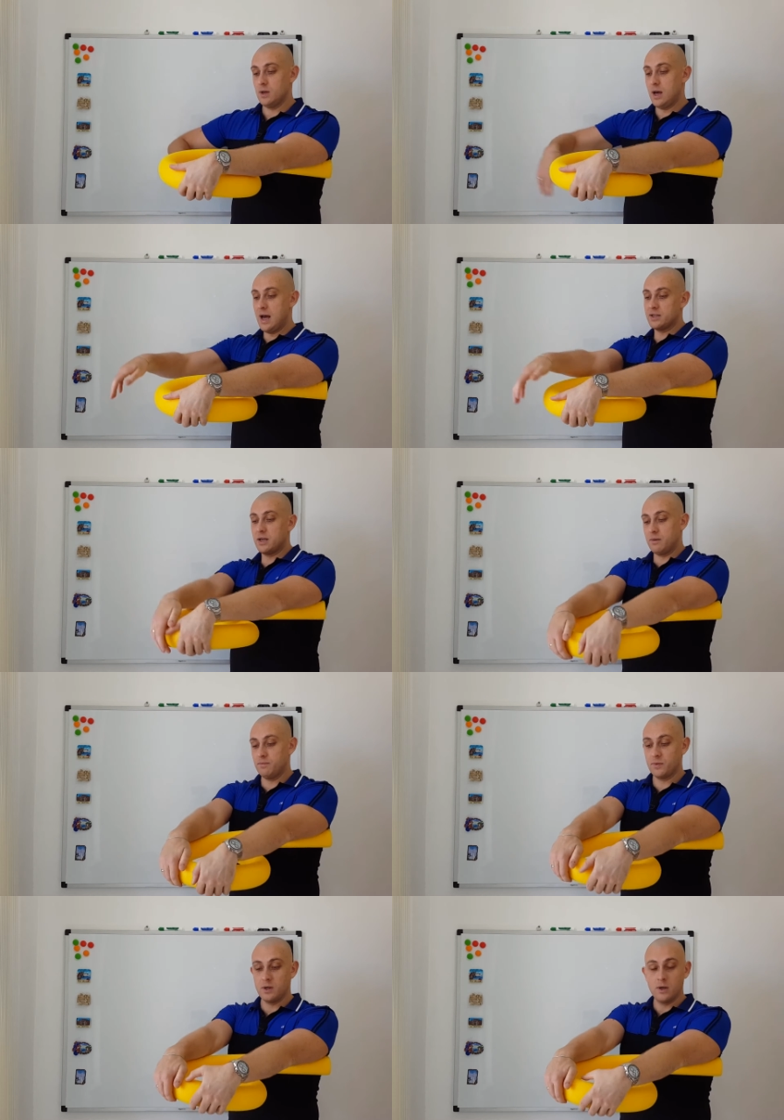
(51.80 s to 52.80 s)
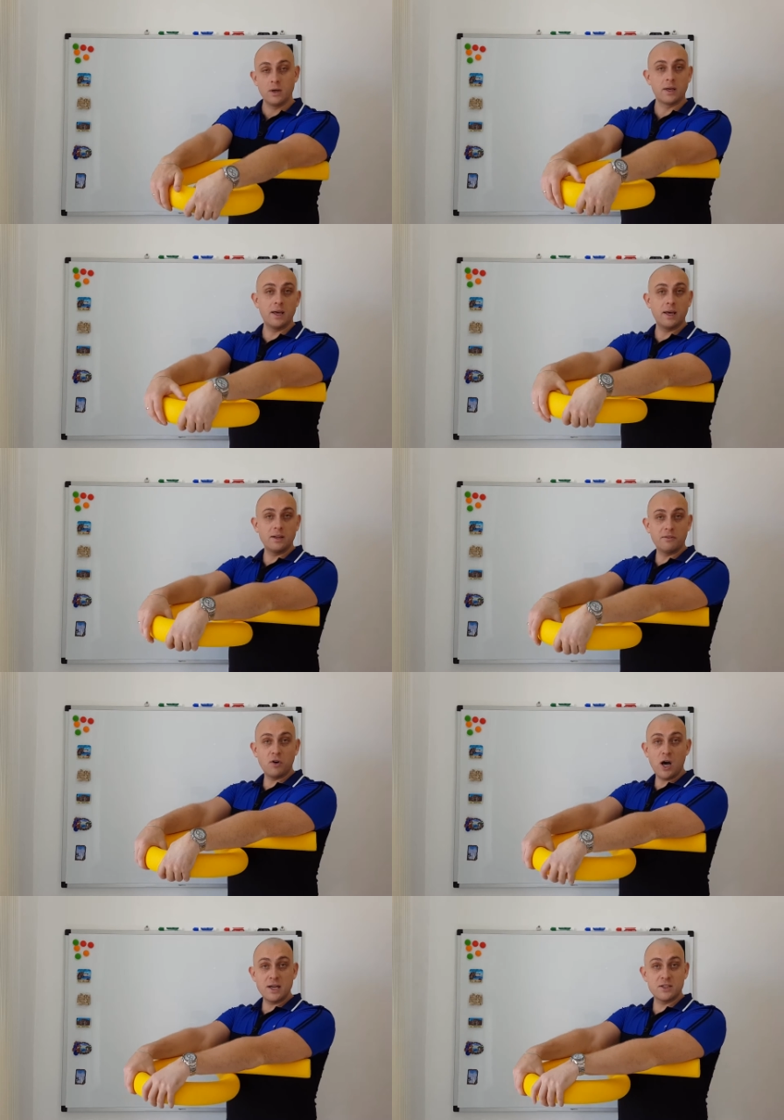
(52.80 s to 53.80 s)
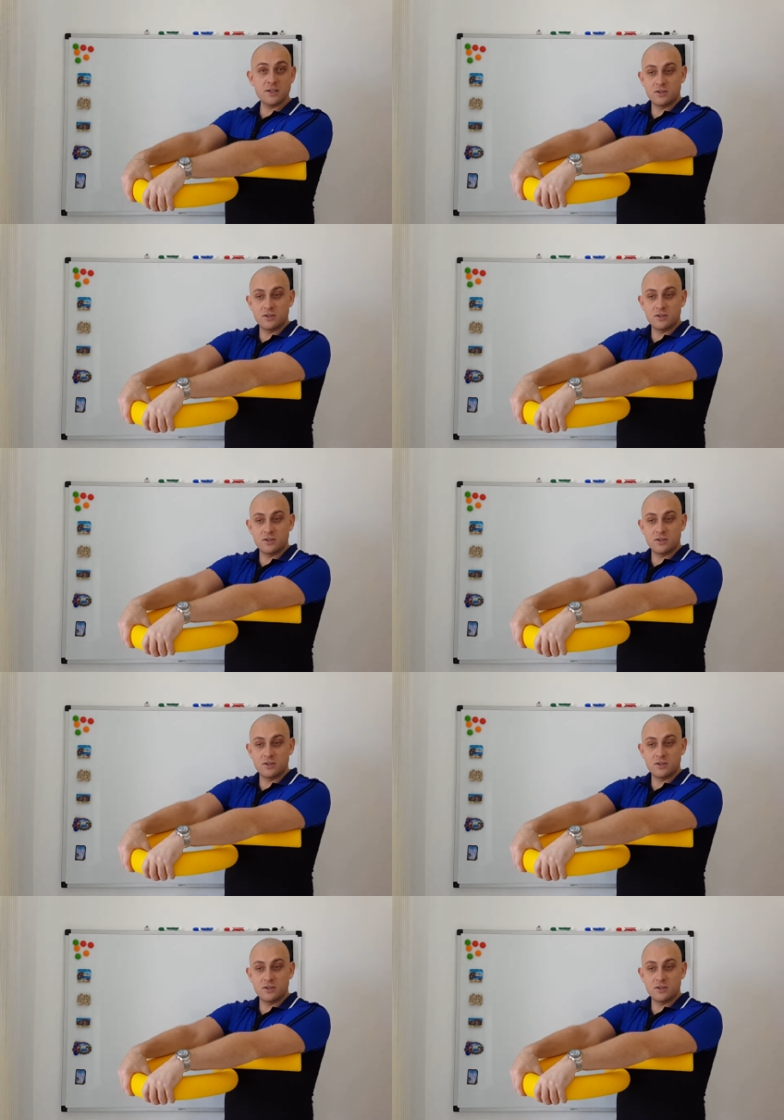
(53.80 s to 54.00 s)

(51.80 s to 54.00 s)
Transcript: as a kicking device.